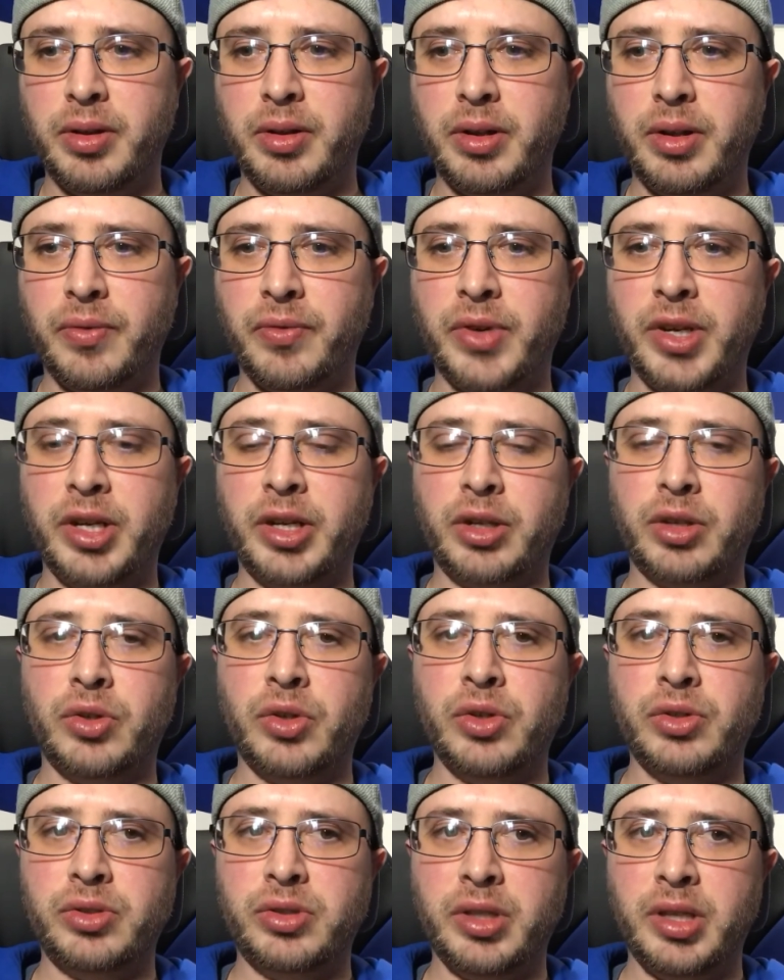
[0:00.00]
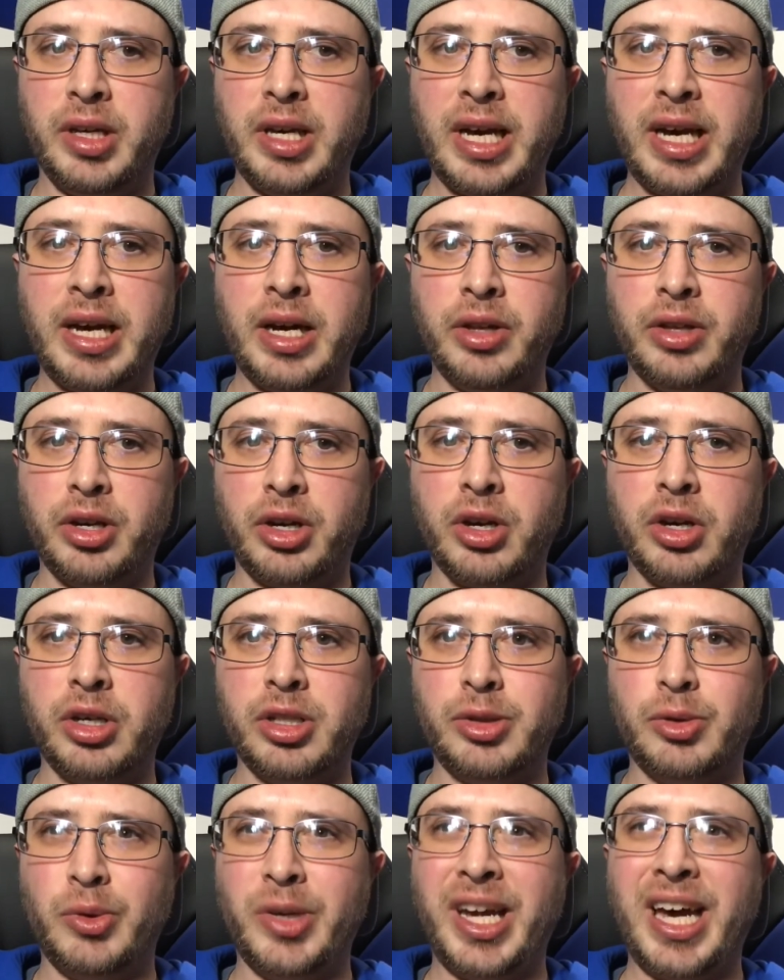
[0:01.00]
very closely, how the car
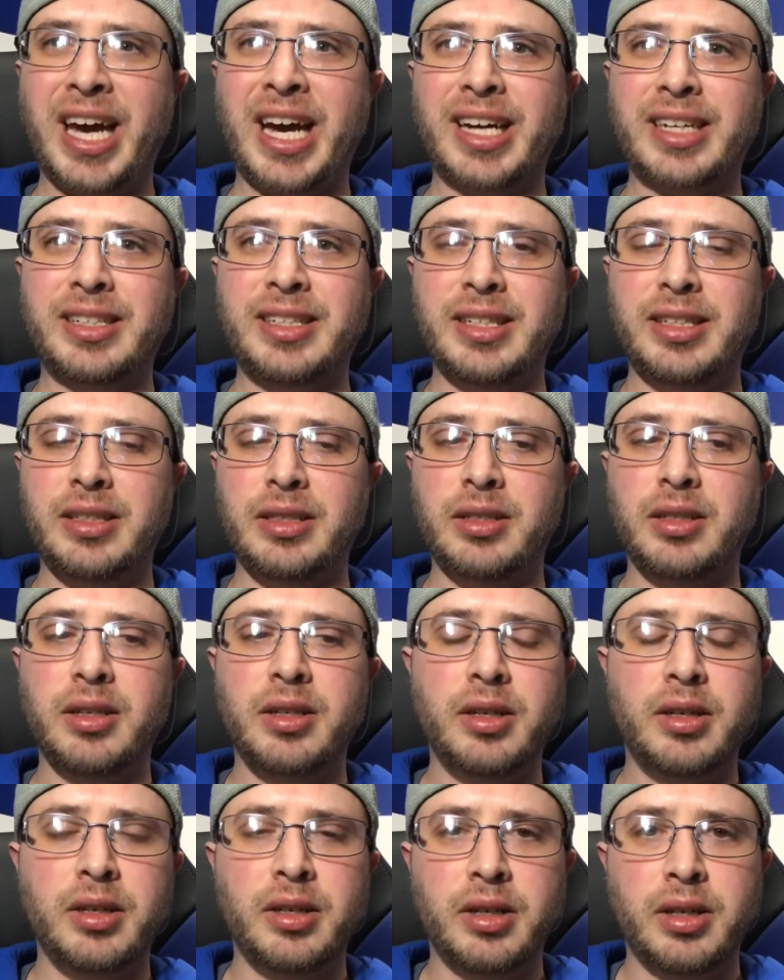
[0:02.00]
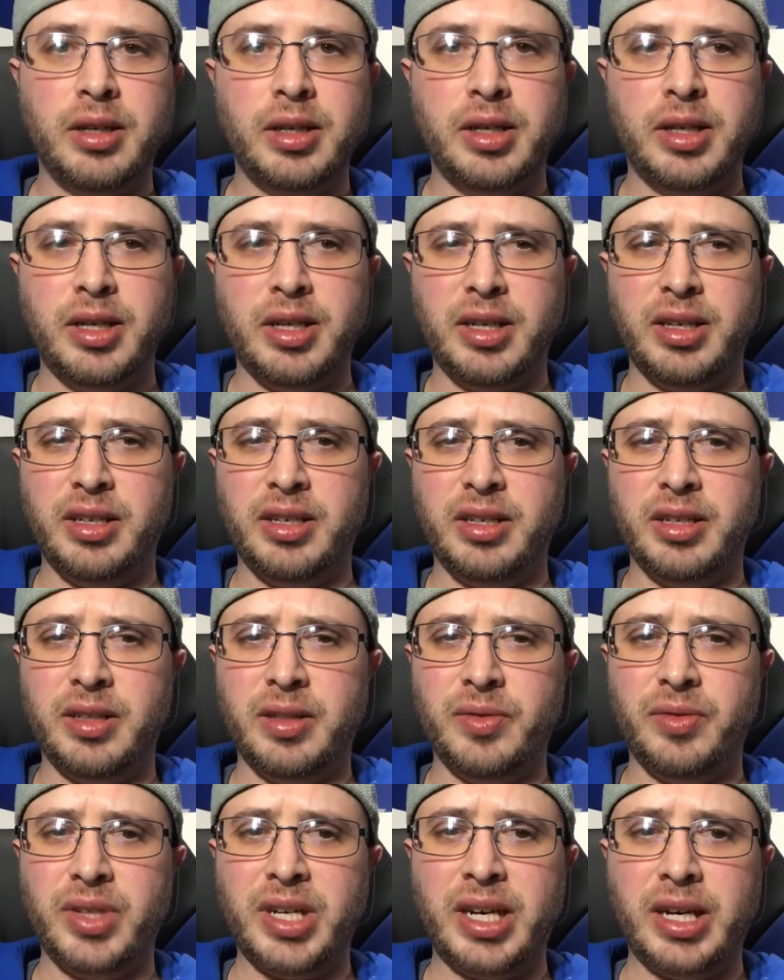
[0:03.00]
is reacting
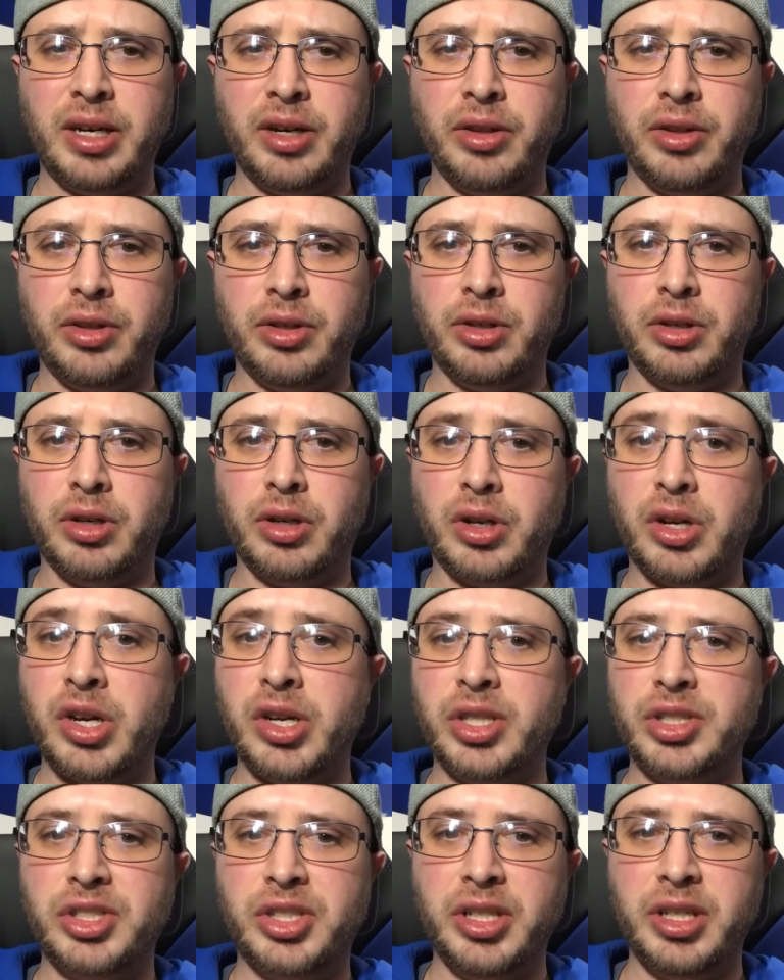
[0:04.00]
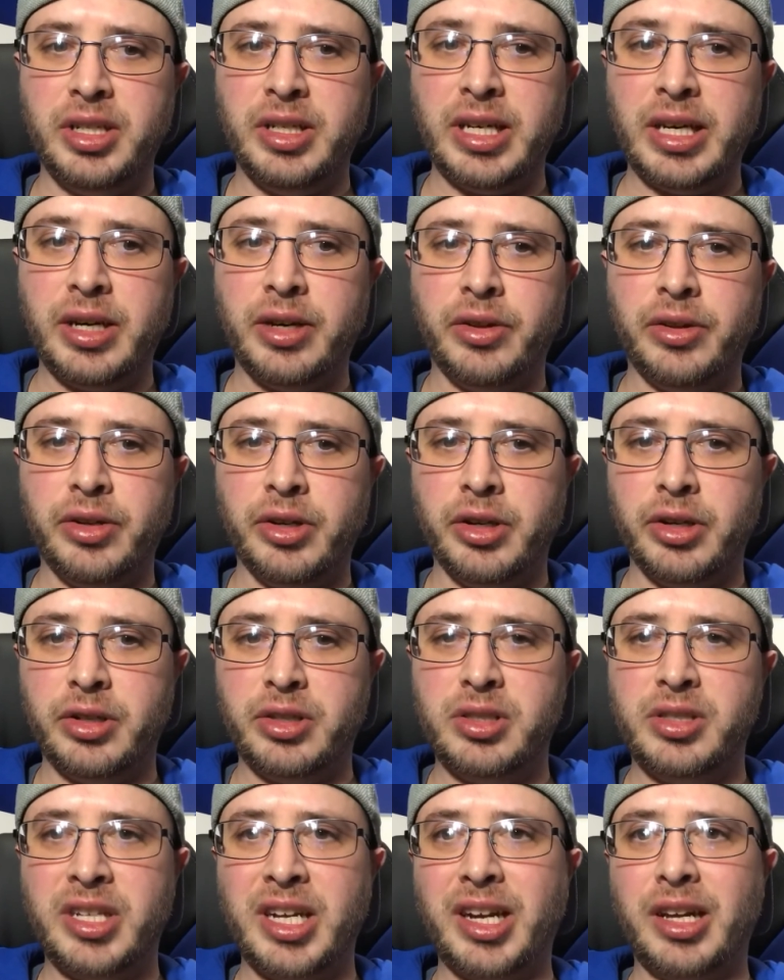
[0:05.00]
and how they're launching, how they're
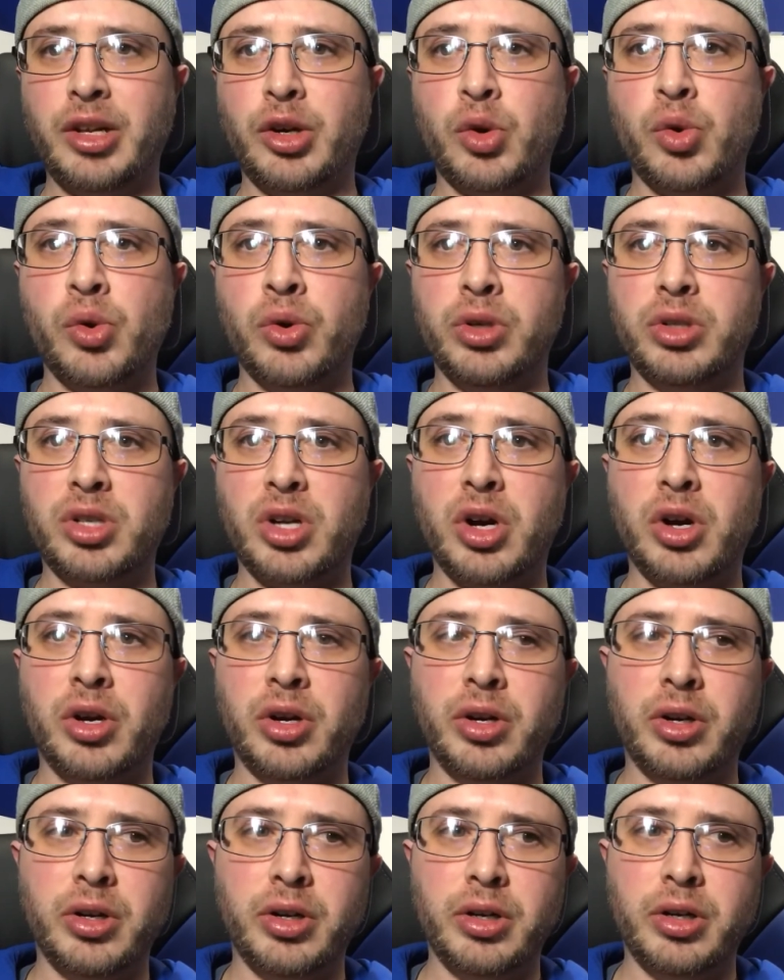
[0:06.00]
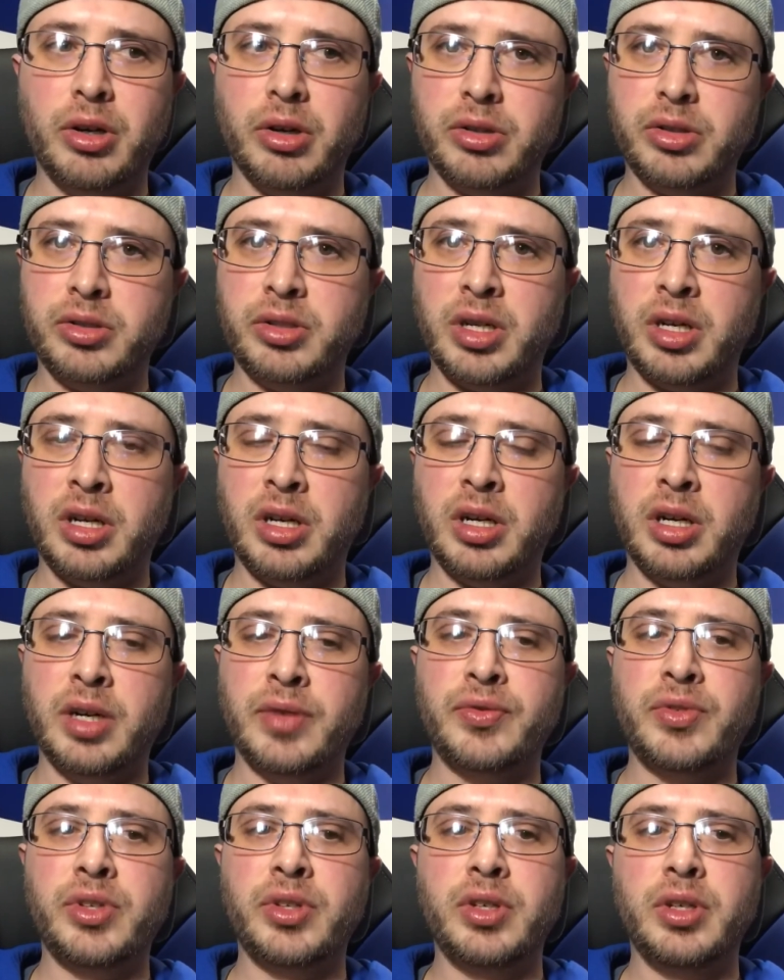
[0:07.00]
taking the corners hard or
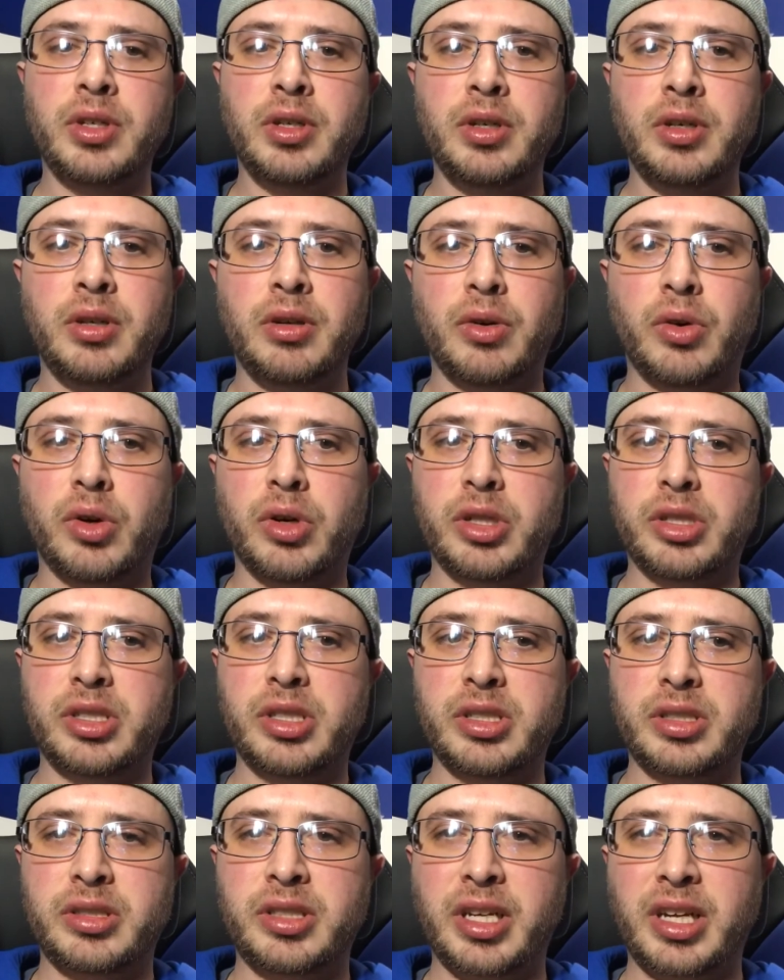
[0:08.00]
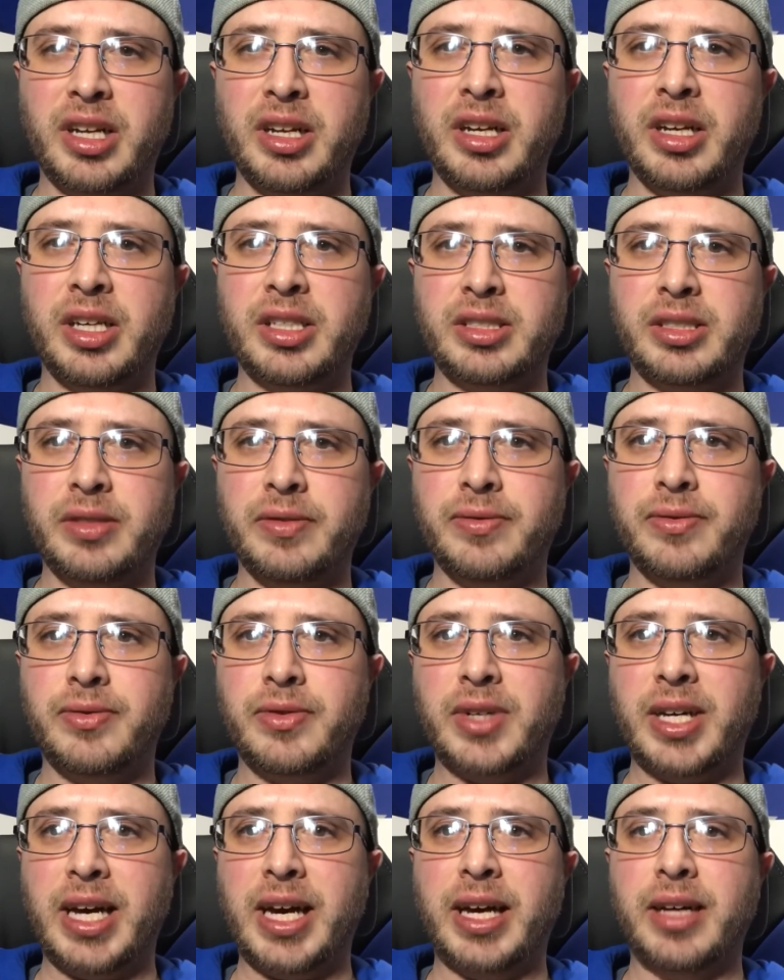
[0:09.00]
soft, or just taking nice and
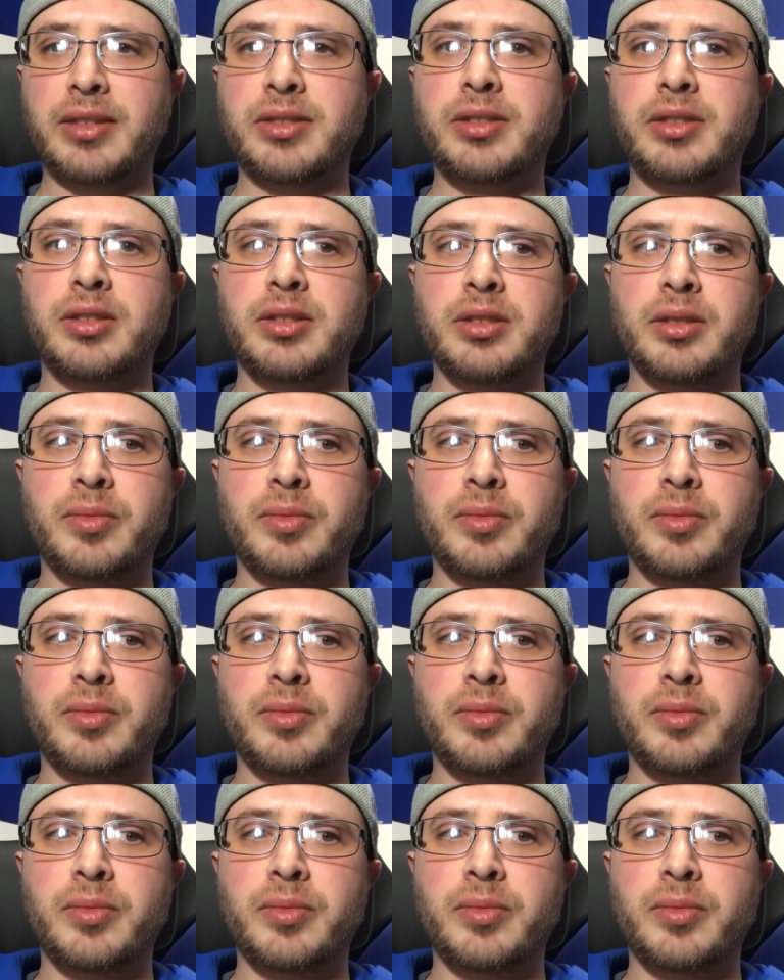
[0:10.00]
flat.